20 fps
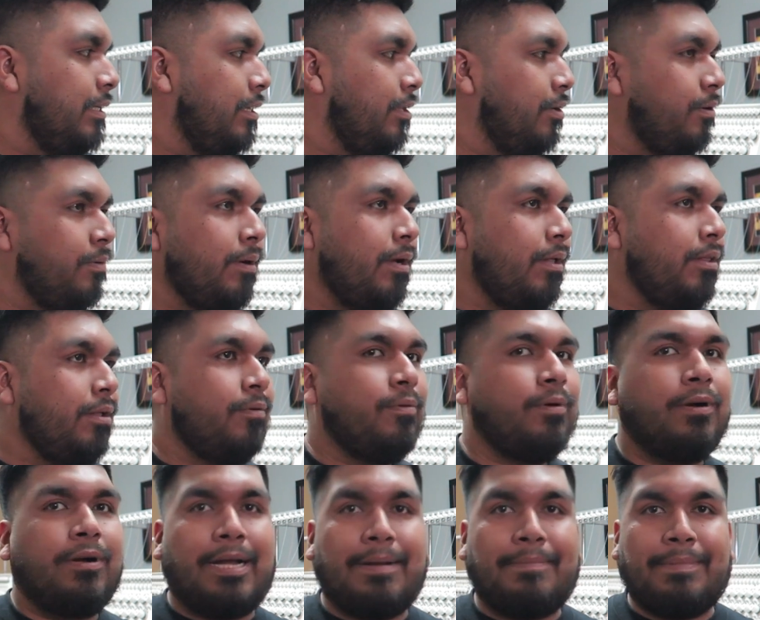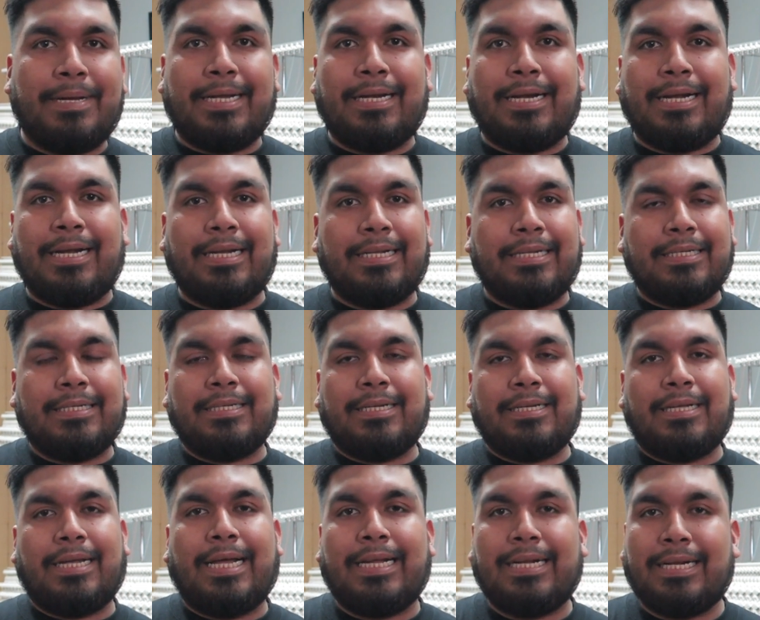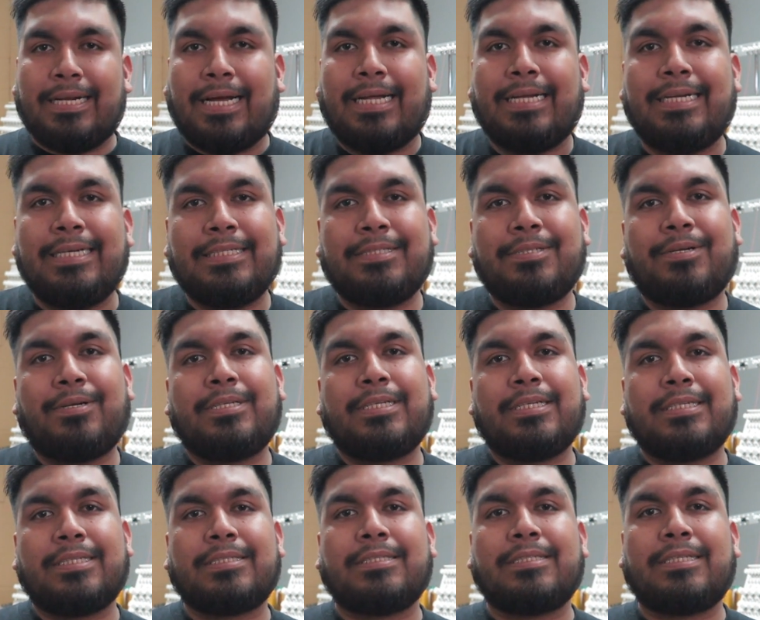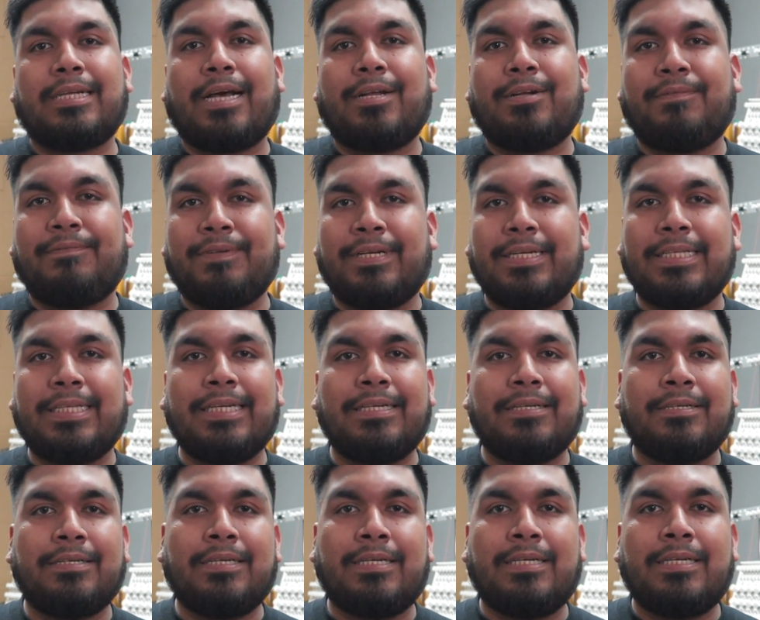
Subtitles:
look where I'm at, and I didn't start this out of nothing.